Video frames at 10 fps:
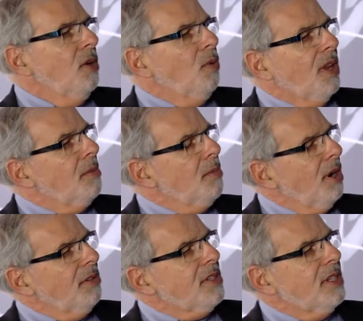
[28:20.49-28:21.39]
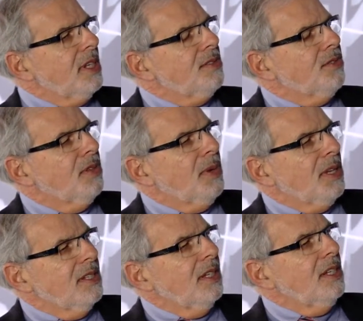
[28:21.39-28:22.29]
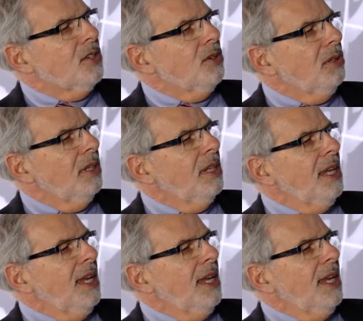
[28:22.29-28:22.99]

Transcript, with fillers: One of the marvelous things for the Balsillie School,